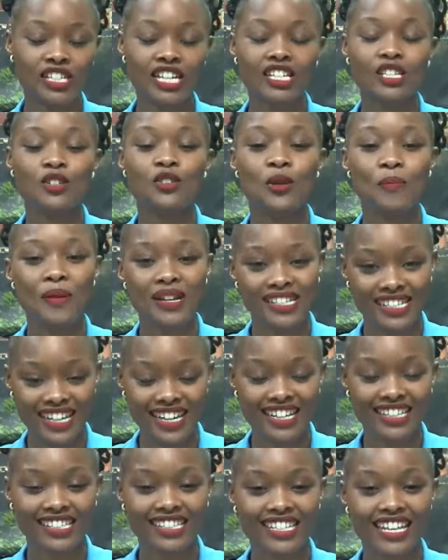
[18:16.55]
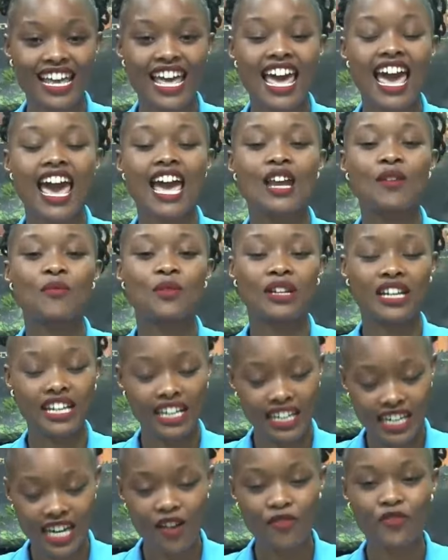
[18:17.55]
just drop a text and we'll
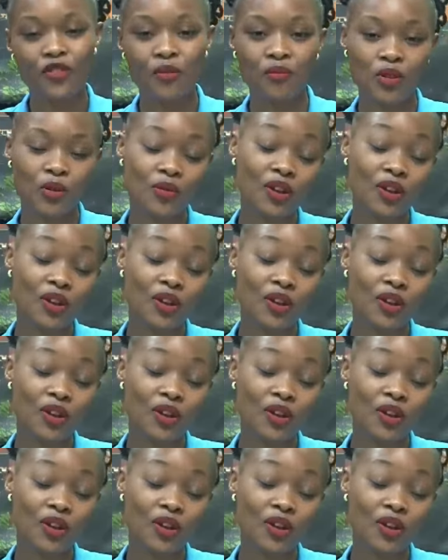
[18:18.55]
hear from you.